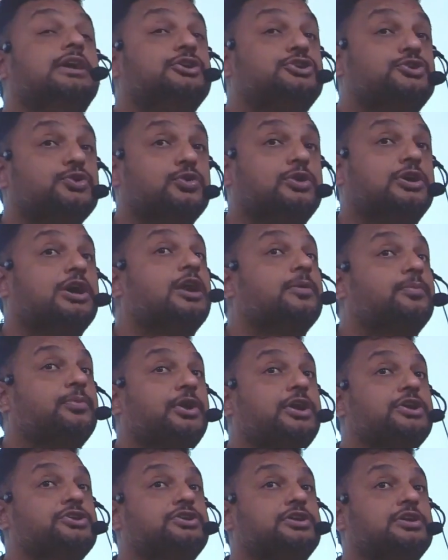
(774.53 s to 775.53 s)
Jute
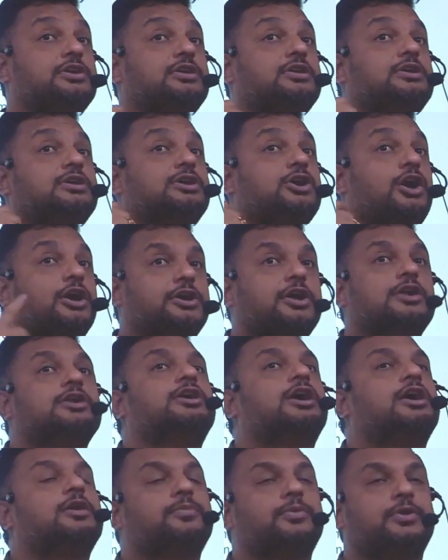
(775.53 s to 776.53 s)
Corporation, Cotton
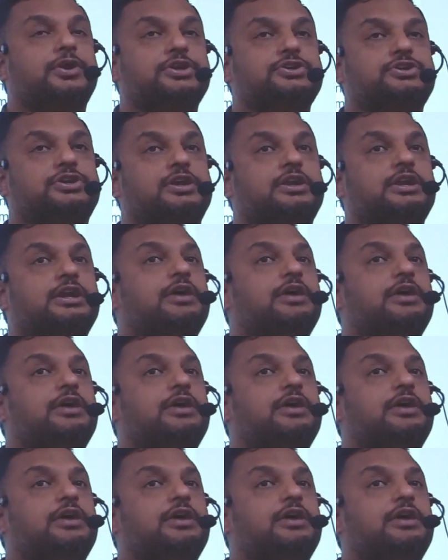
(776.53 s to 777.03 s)
Corporation,